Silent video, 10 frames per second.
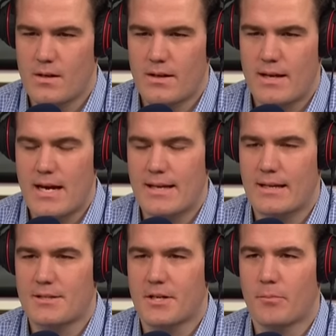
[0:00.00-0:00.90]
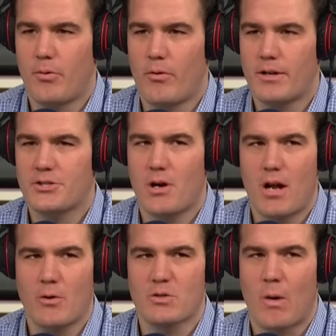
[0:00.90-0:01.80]
Yeah, I think it's a good point, Shaun.
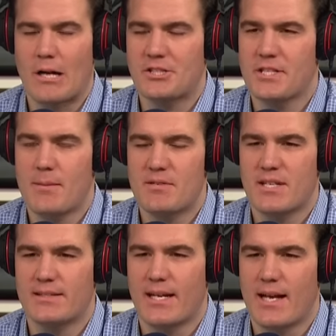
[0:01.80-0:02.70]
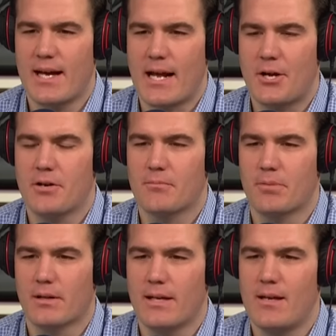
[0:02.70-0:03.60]
I was watching them Sunday night. I couldn't
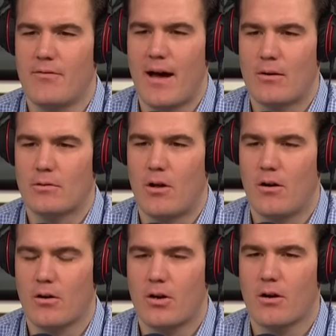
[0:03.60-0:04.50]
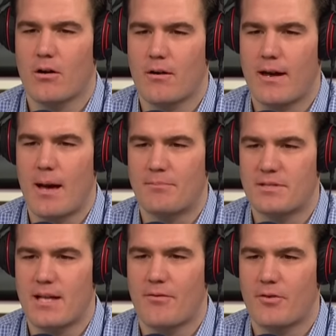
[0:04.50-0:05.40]
believe how long Kerr kept
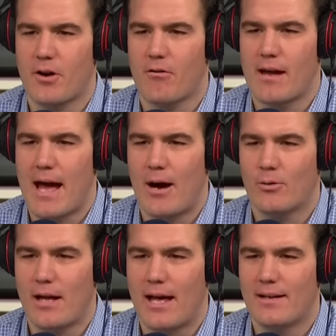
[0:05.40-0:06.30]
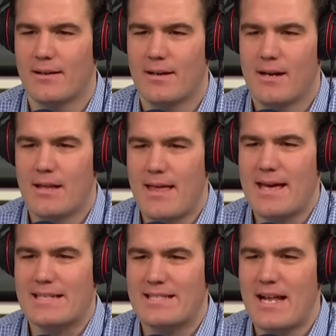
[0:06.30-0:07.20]
Steph Curry out. And they
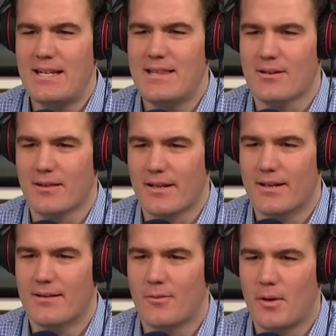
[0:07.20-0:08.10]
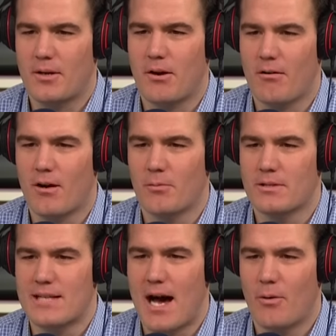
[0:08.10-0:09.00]
extended their lead when Curry
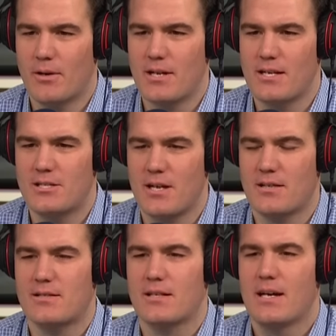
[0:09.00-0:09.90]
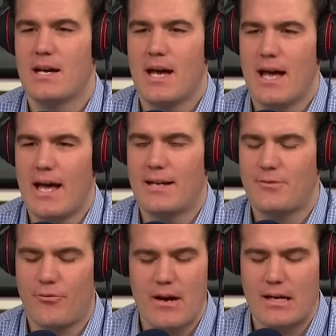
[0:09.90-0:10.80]
was out, which it's just, it's
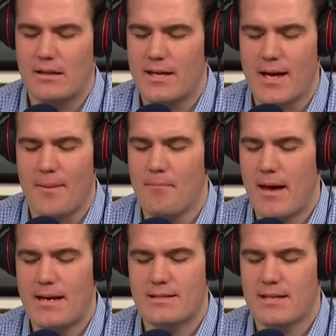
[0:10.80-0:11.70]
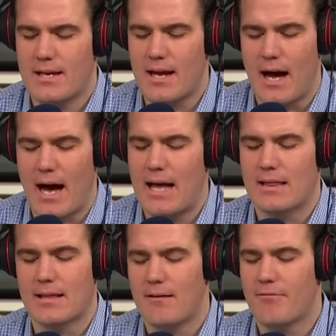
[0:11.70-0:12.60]
frankly amazing. I
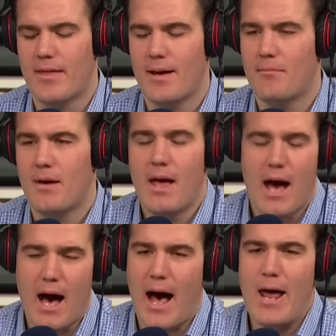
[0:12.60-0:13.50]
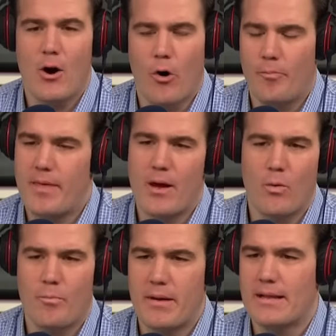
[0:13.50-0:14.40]
love them. I hope they
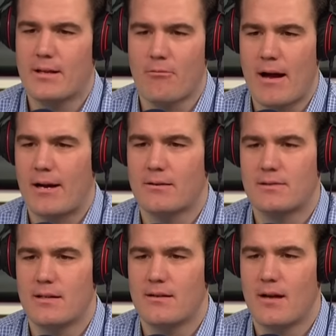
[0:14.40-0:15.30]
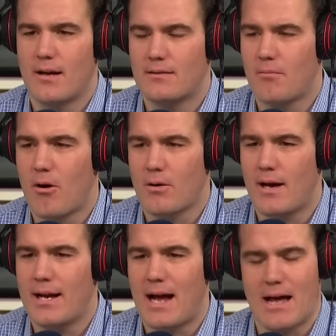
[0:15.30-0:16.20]
beat the record t- uh, tomorrow
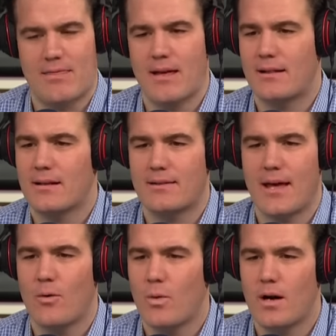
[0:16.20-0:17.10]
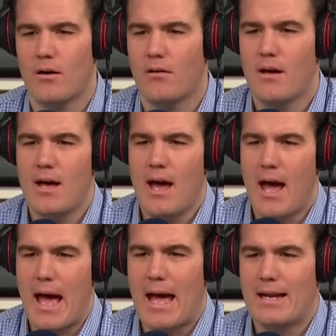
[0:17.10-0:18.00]
night. I think that they will.
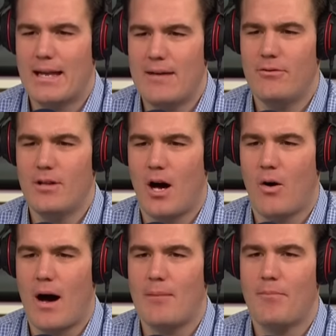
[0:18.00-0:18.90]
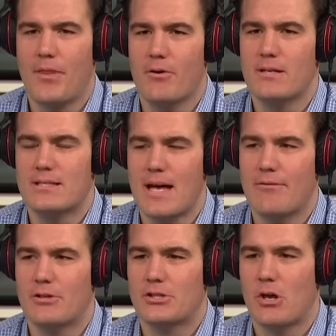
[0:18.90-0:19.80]
And even though I'm
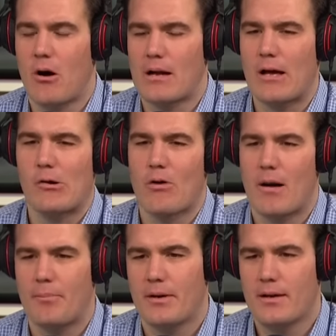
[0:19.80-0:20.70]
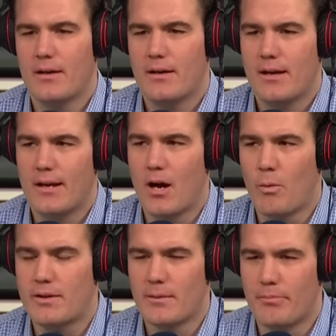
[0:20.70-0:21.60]
37, Shaun, I grew up, you know,
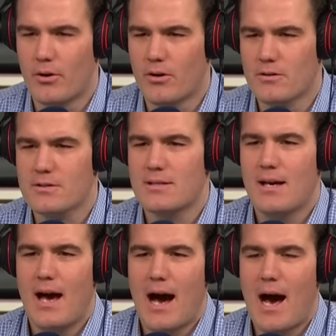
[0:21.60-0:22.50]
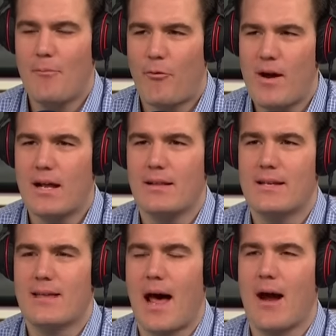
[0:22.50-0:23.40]
with the Bulls. I'm frankly
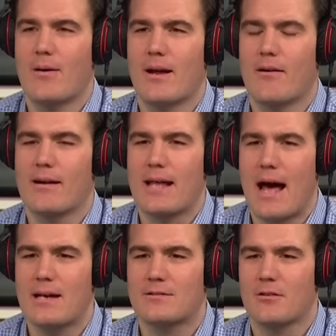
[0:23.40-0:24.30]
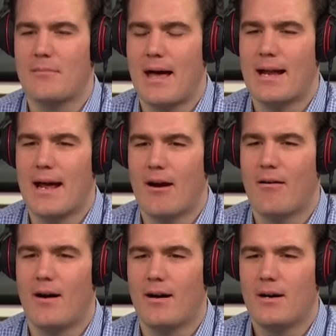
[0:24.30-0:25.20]
tired of hearing guys from that
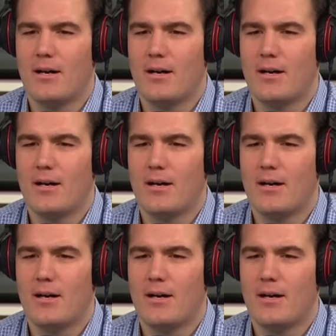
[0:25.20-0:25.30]
era